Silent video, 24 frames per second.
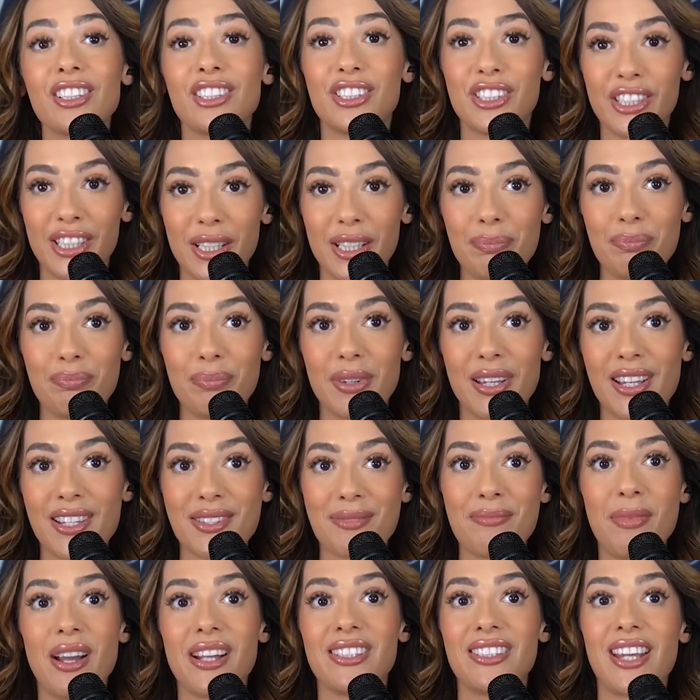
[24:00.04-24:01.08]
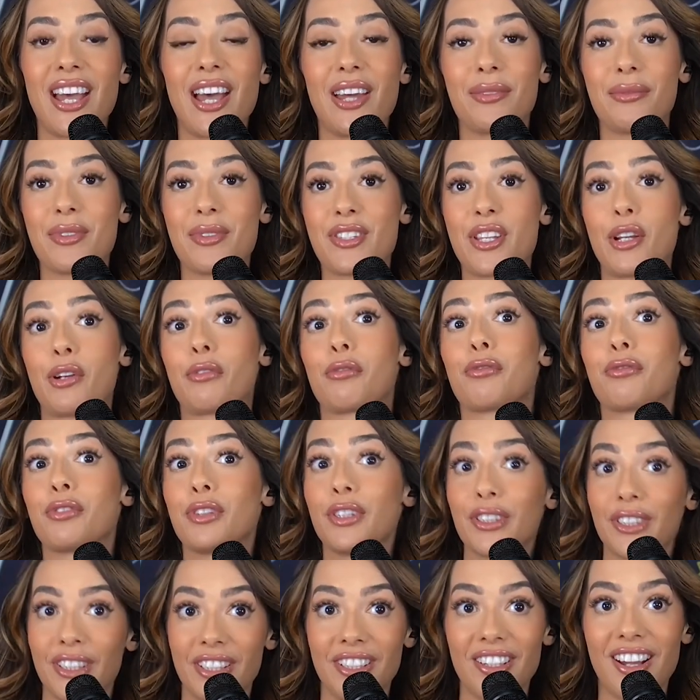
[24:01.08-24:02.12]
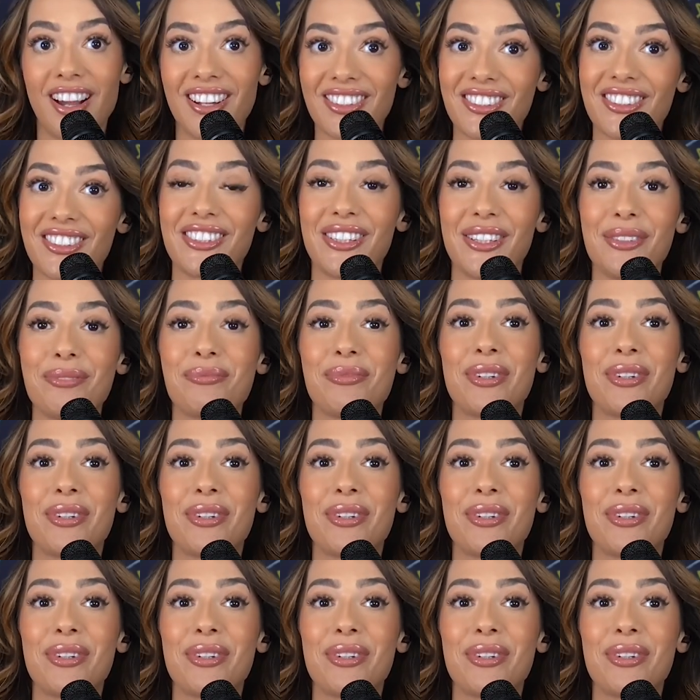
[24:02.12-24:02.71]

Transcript: cheap because my dad was like really not cheap.